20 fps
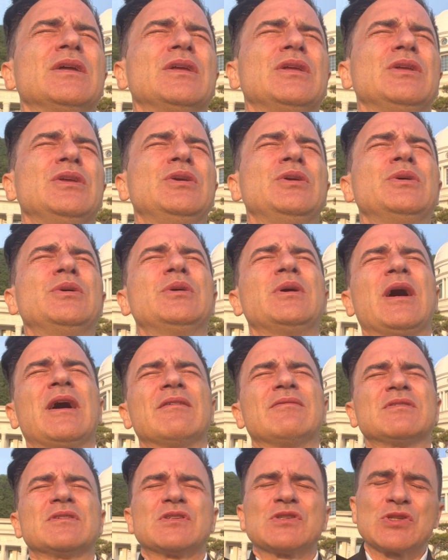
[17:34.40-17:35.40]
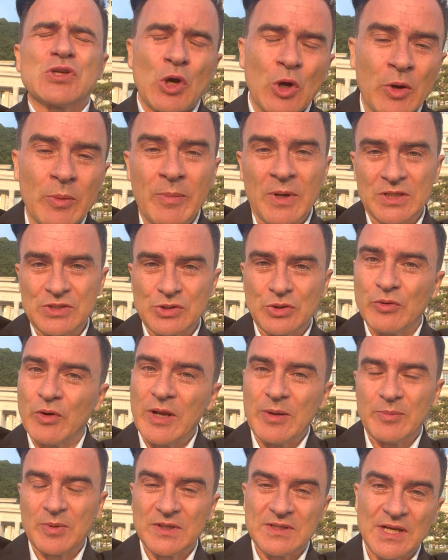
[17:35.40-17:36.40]
you have so much
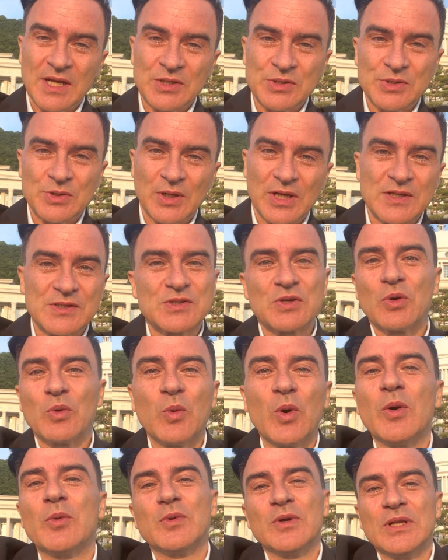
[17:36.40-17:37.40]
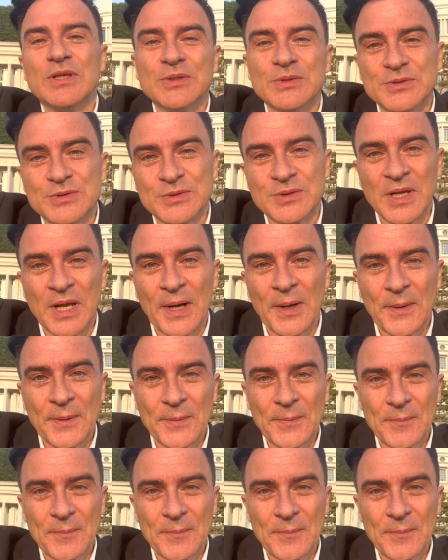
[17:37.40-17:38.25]
great potential. And so what will you do now?